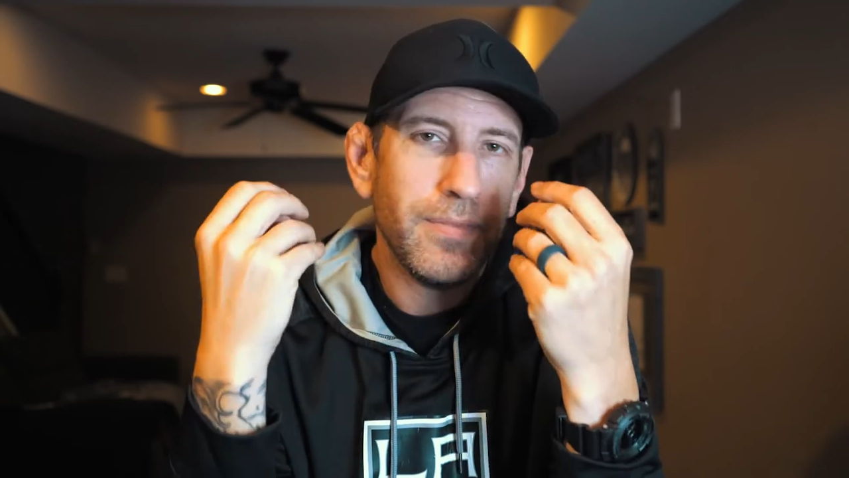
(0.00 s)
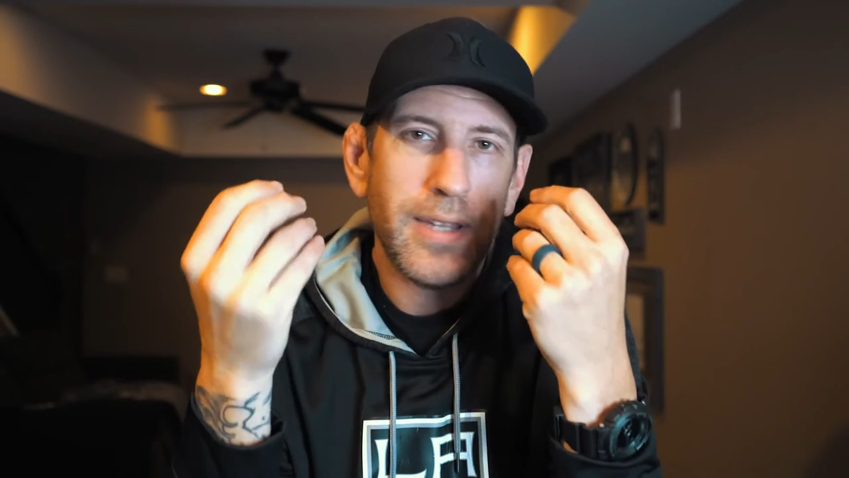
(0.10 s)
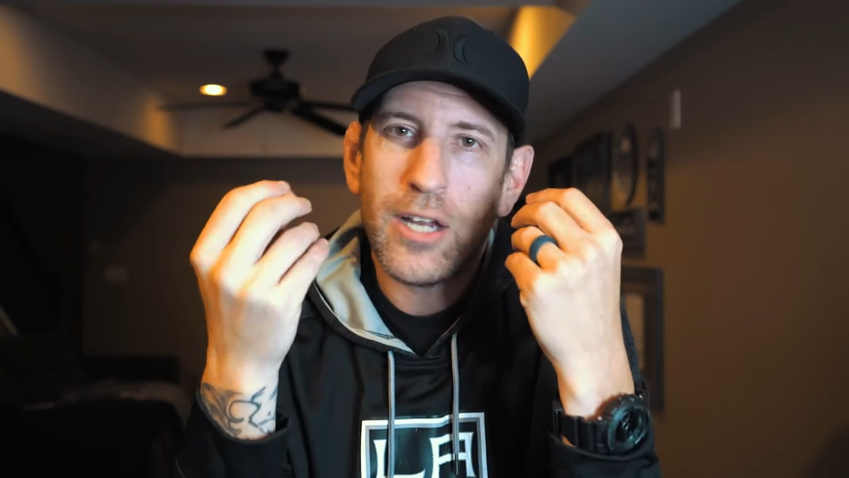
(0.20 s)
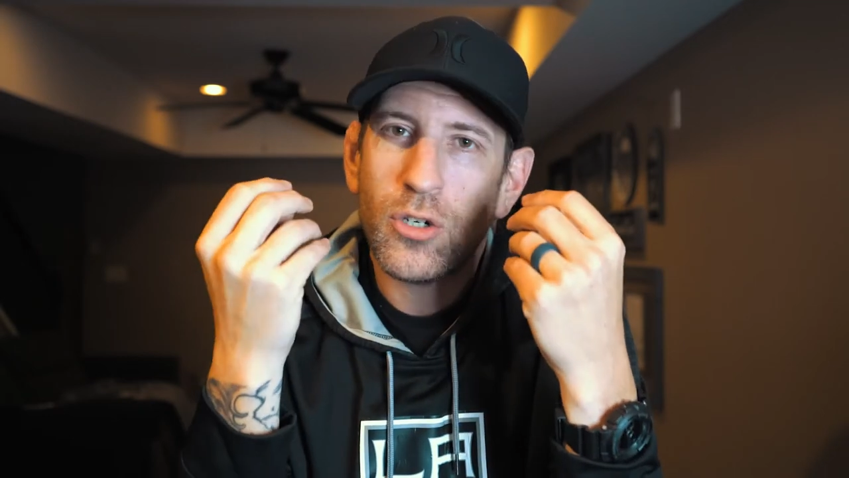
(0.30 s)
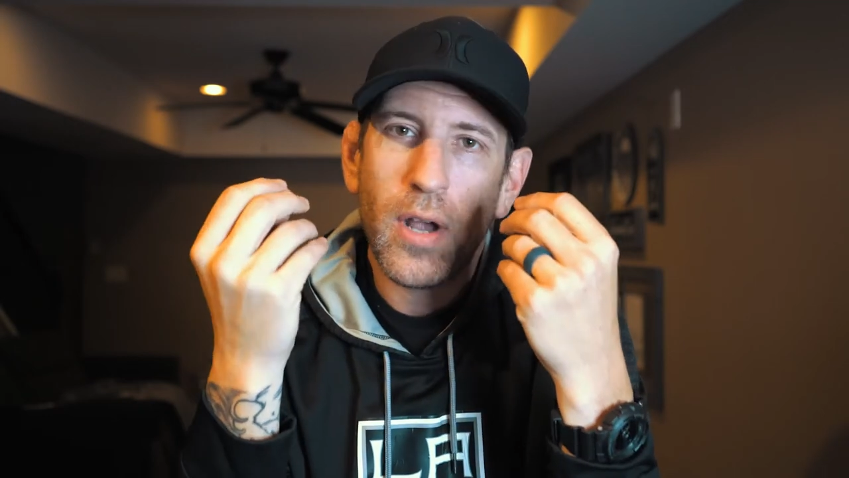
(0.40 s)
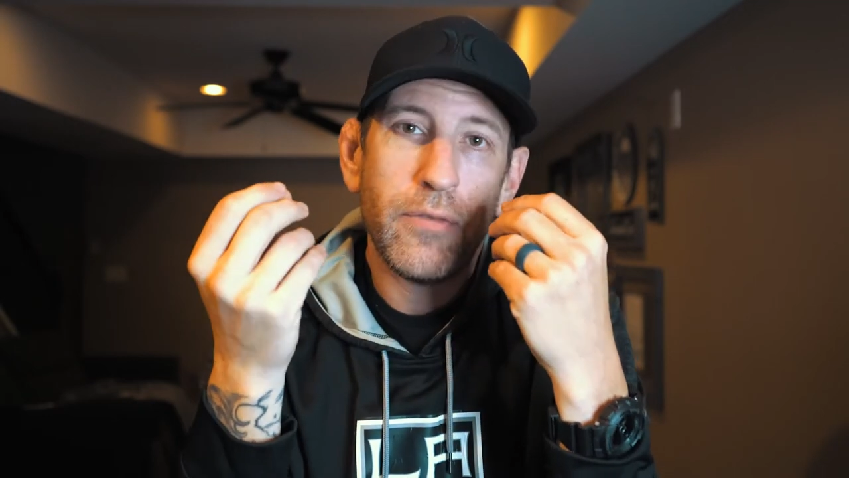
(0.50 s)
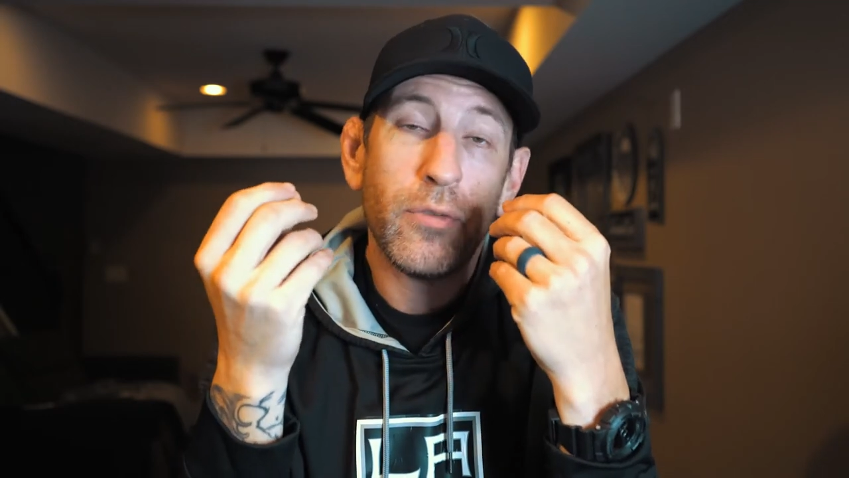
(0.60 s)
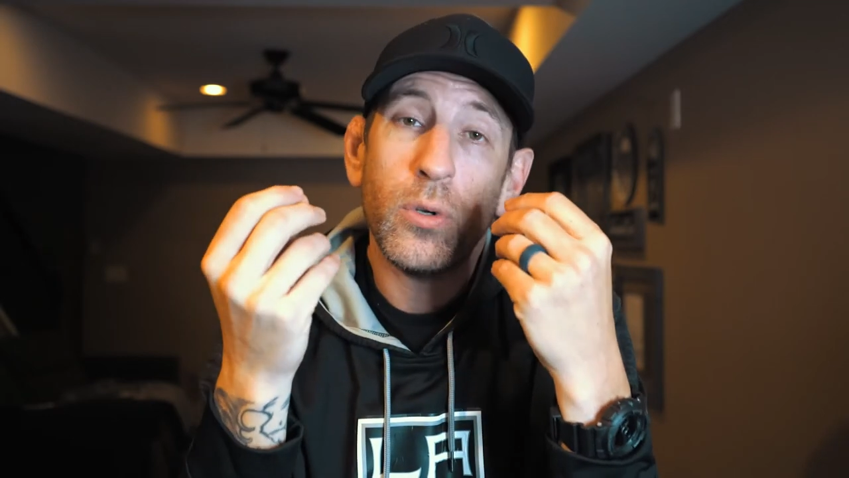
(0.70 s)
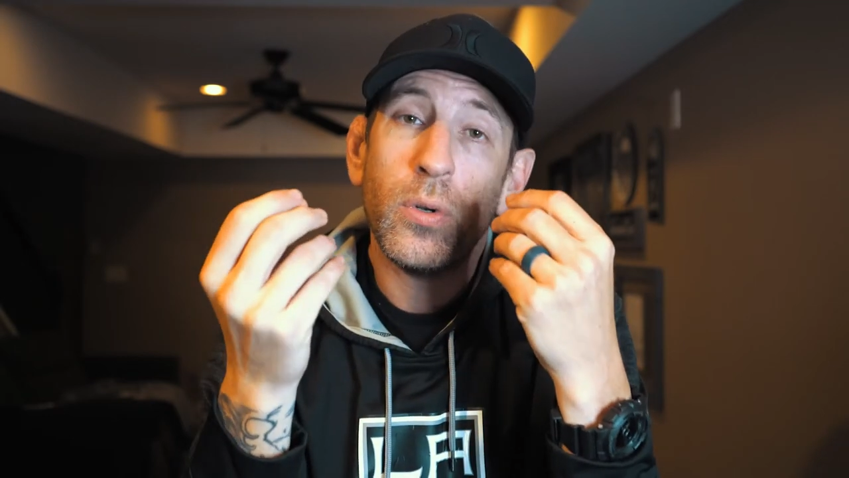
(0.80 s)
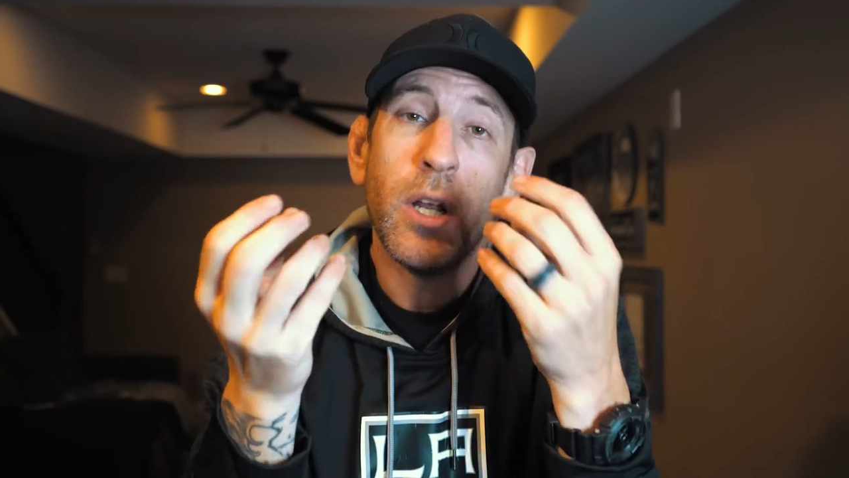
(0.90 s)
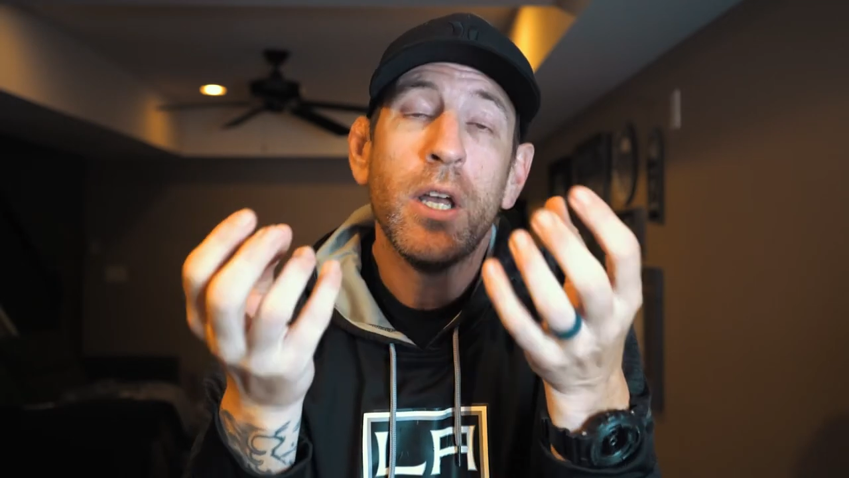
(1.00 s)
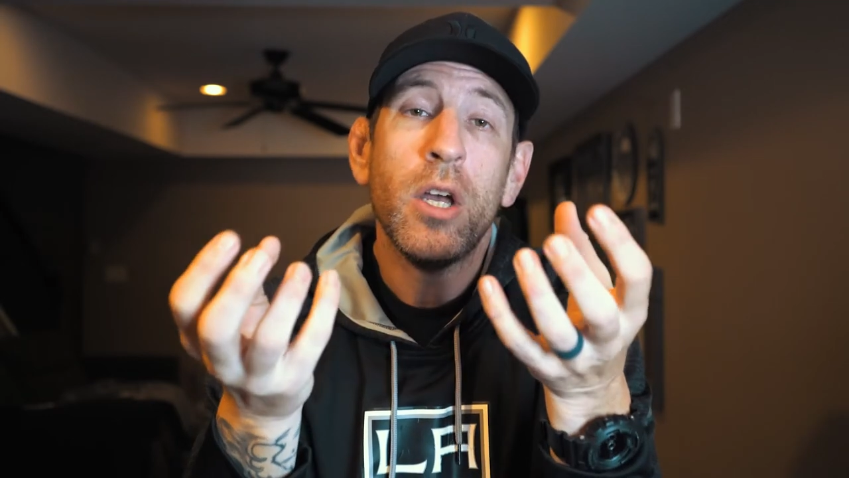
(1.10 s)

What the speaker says: That dried fruit